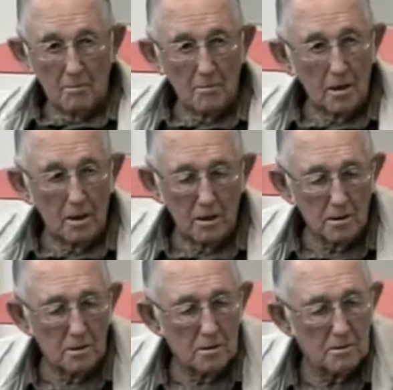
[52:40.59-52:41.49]
I,
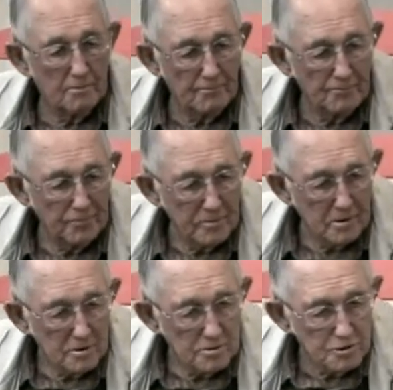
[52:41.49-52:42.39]
uh,
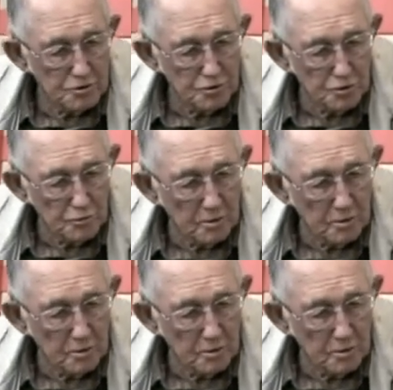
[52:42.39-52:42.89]
just two of